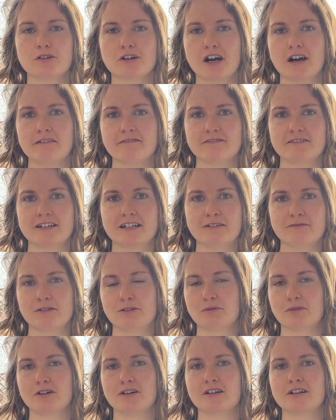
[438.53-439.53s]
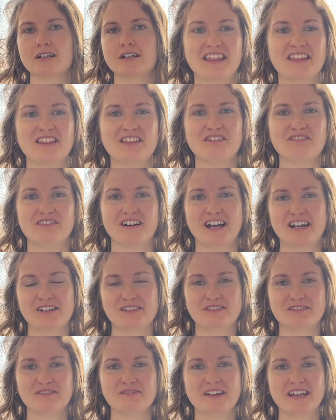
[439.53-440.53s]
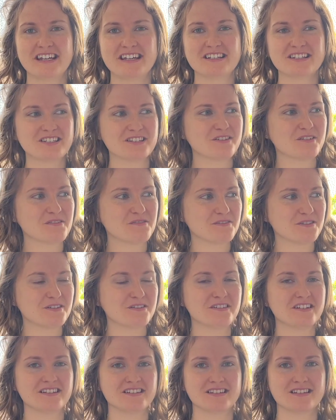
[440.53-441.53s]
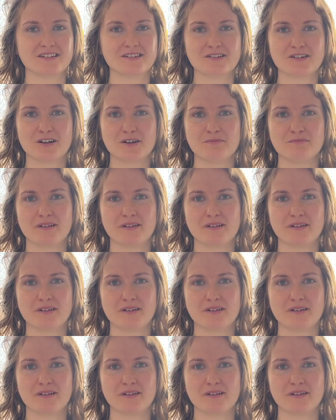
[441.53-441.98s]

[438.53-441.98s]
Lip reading: covering would work. The final way to store food is silicone